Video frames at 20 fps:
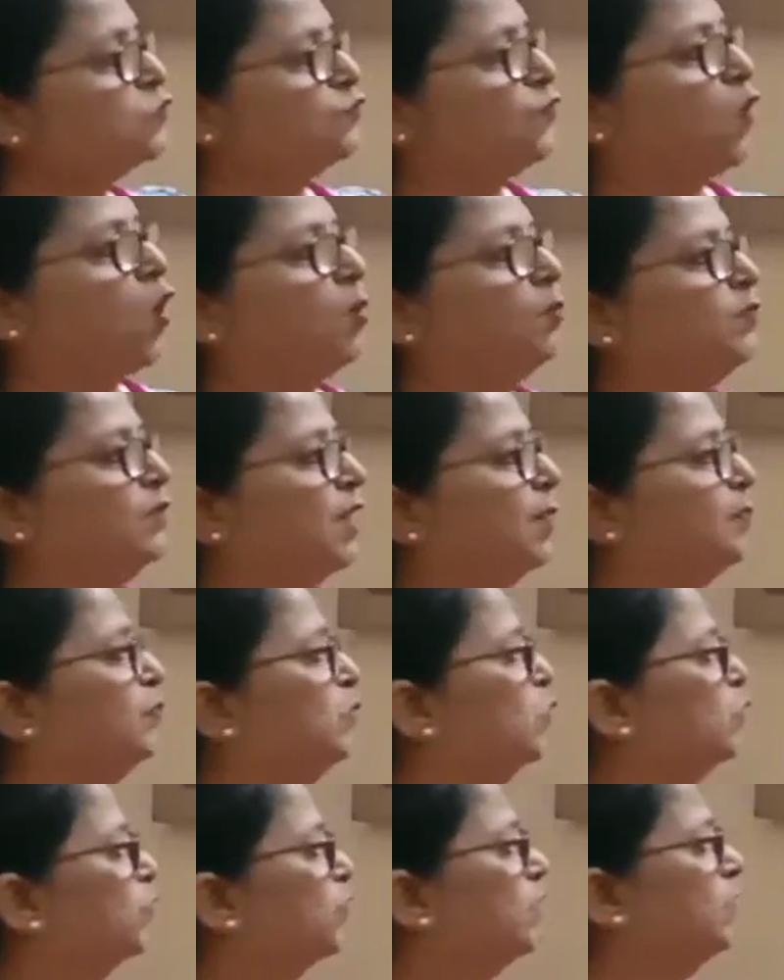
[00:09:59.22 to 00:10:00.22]
form their
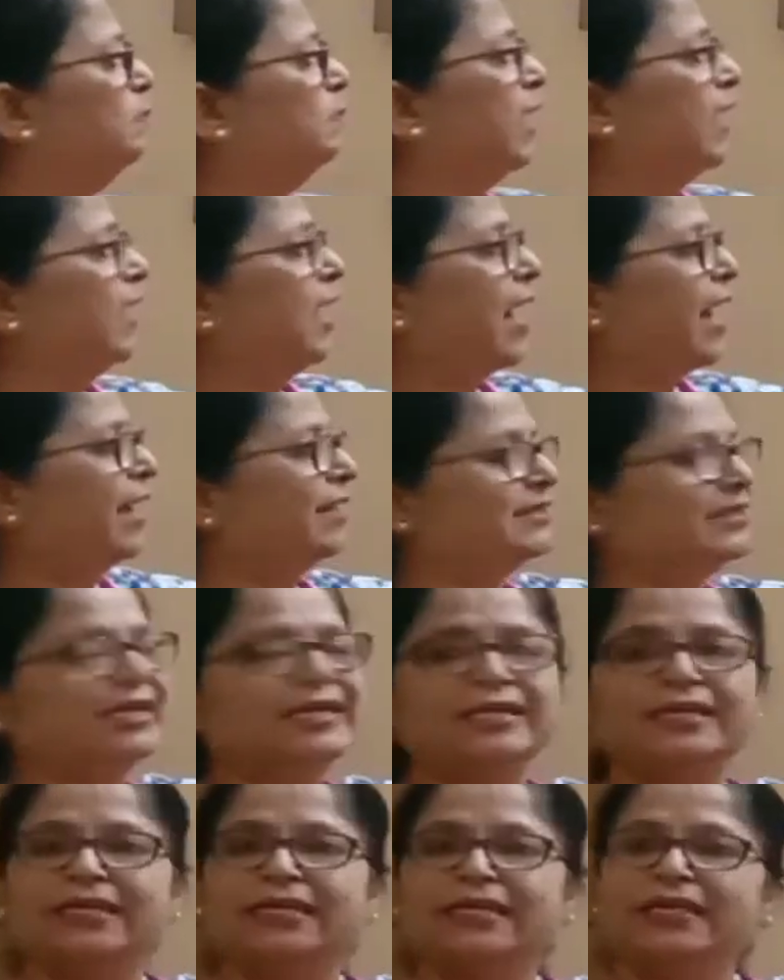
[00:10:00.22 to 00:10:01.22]
plural by
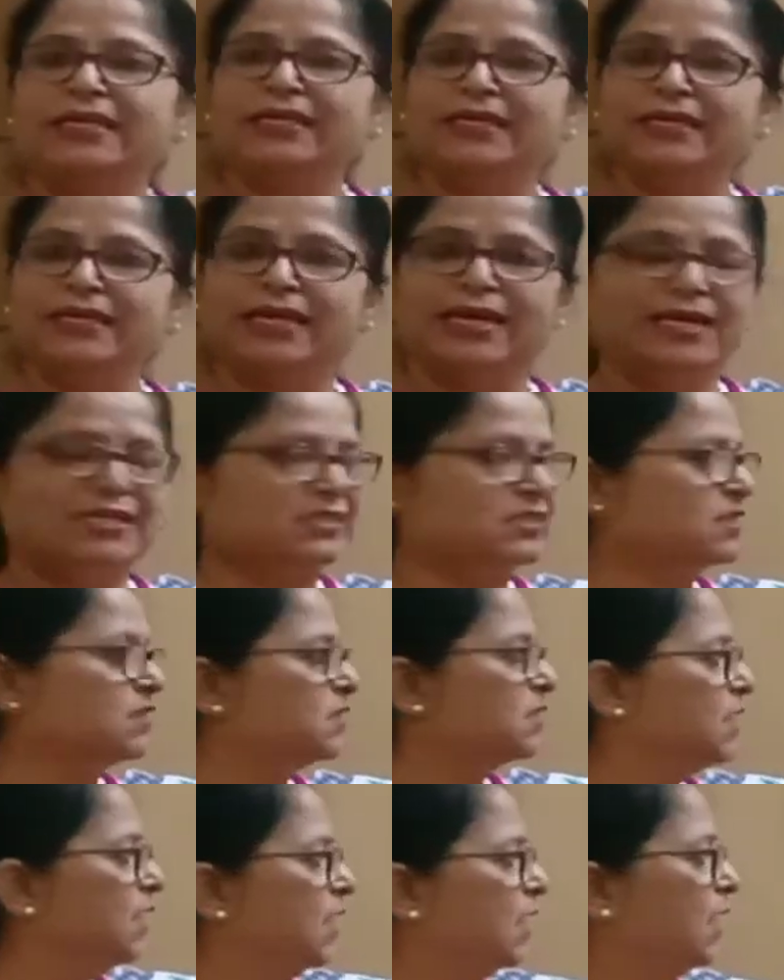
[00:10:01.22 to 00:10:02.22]
adding
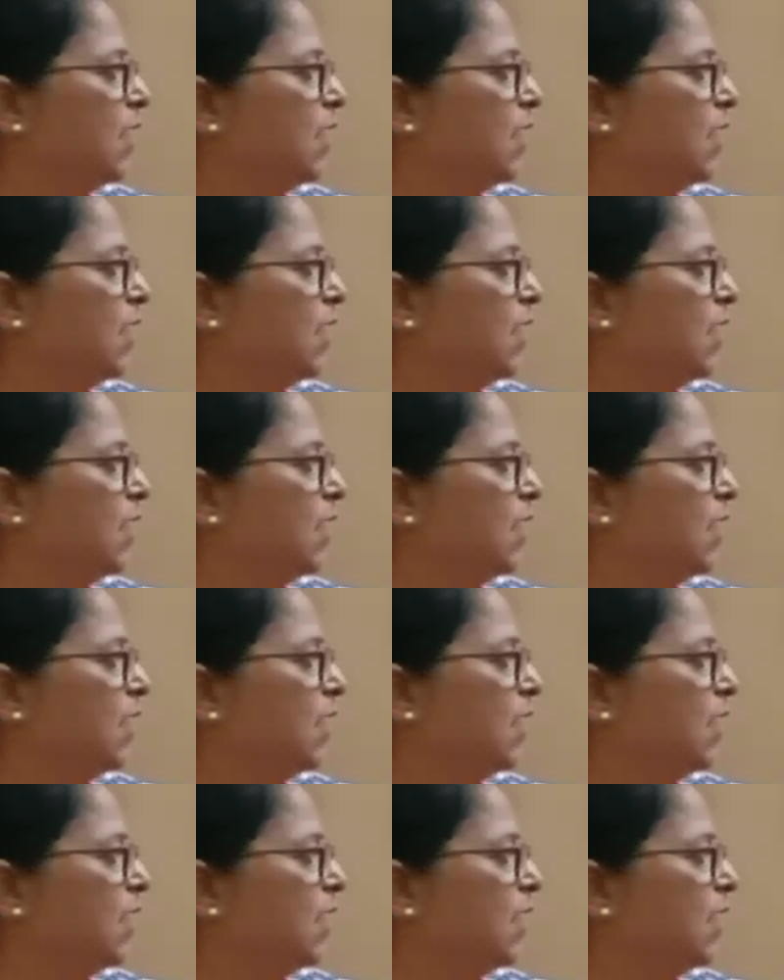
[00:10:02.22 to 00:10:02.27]
es.